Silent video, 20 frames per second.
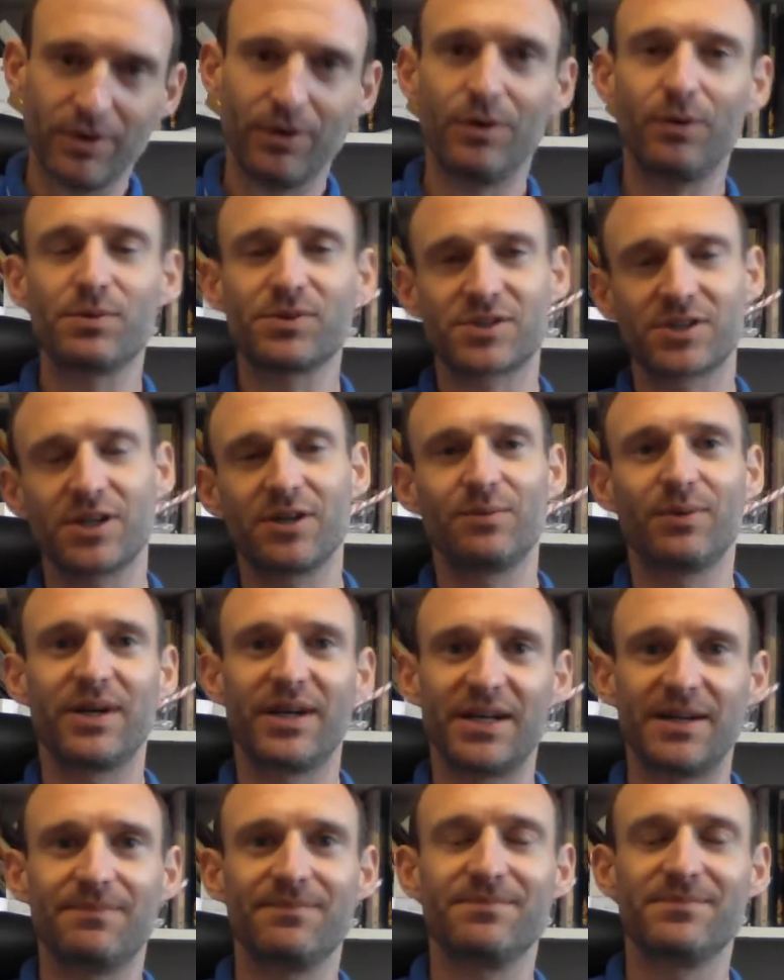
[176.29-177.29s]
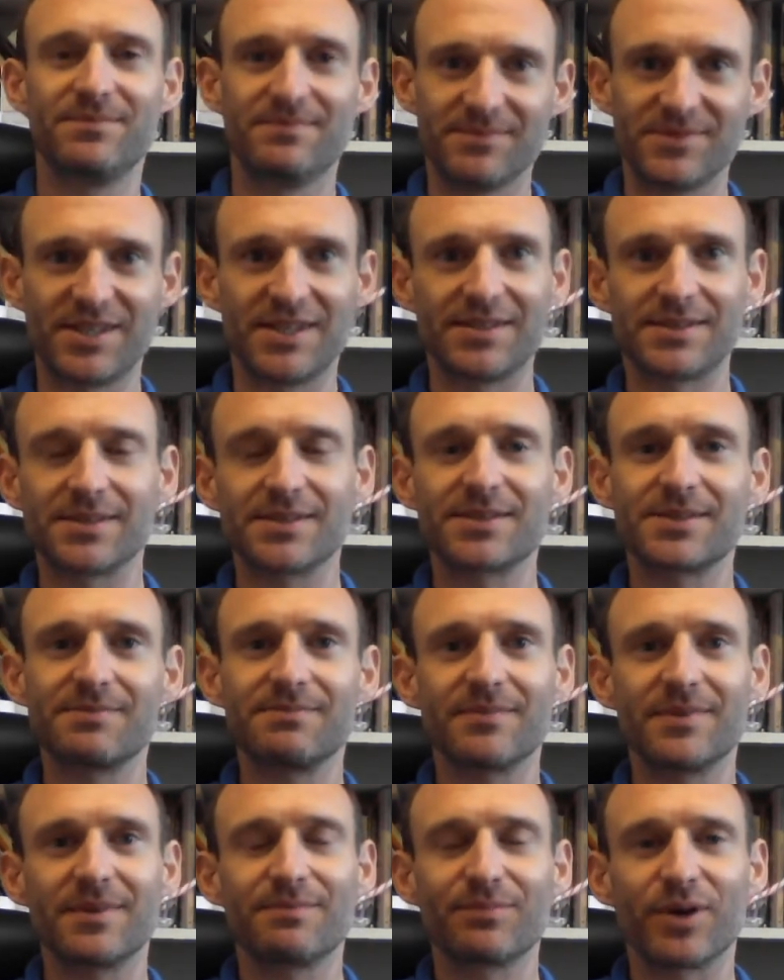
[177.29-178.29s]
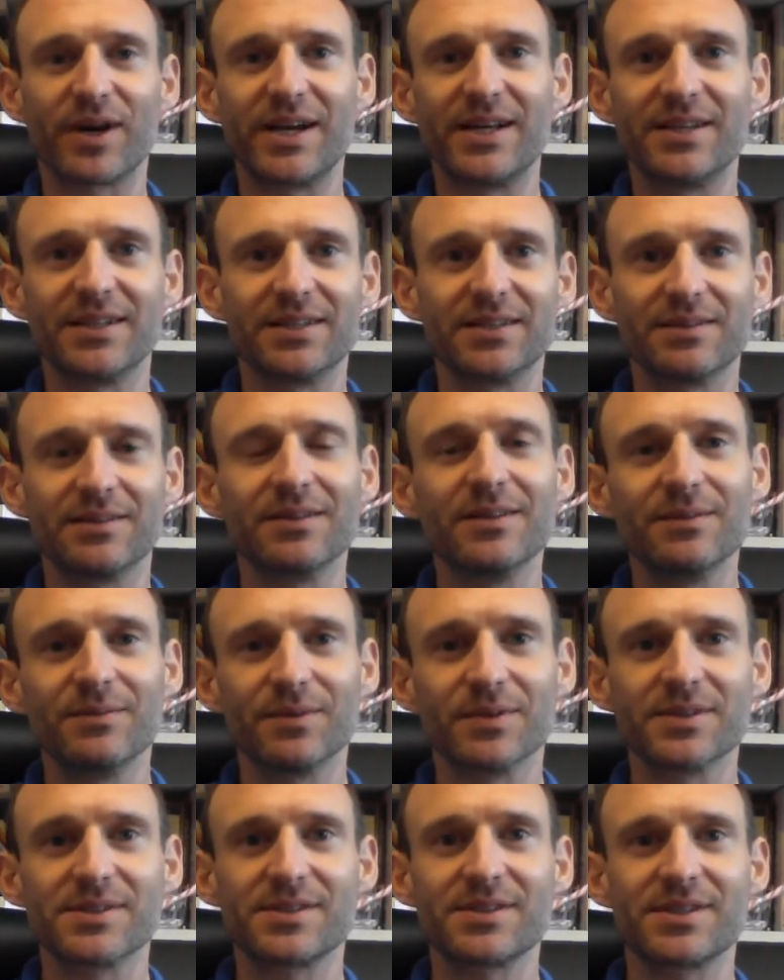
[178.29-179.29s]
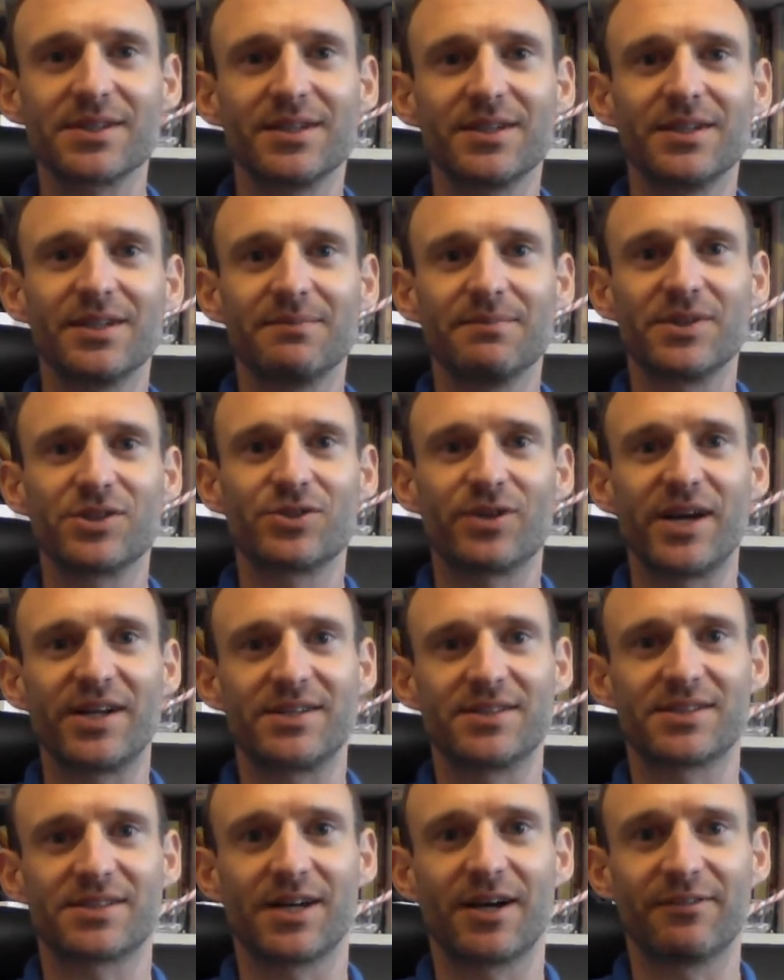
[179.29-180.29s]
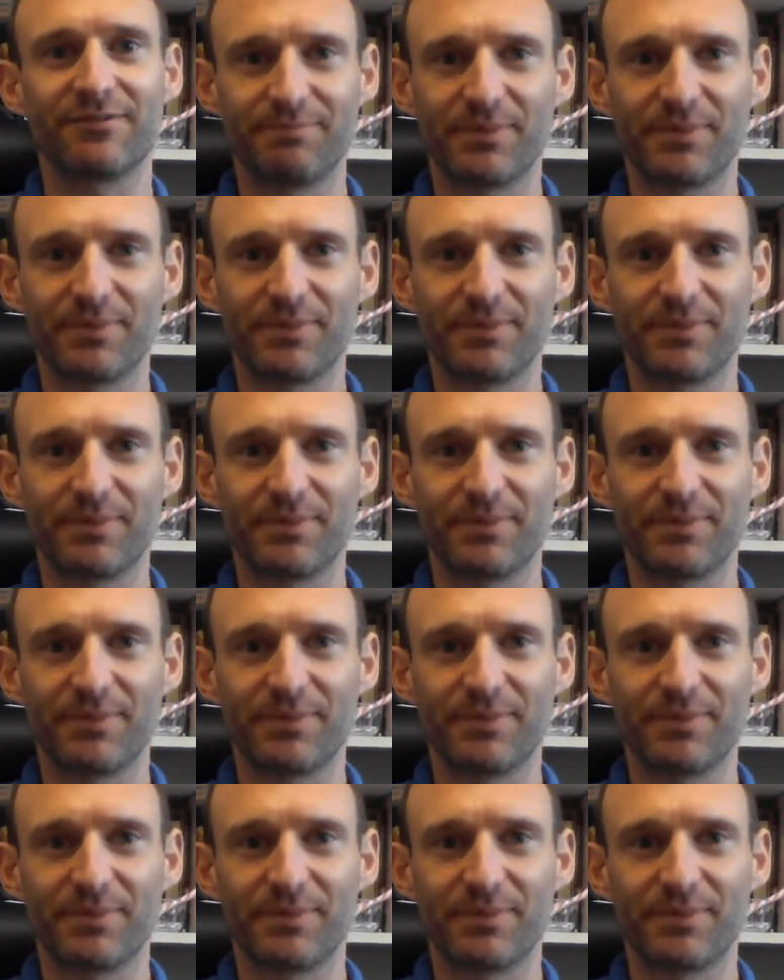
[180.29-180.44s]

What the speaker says: Also where Jesus prayed and was betrayed and stuff.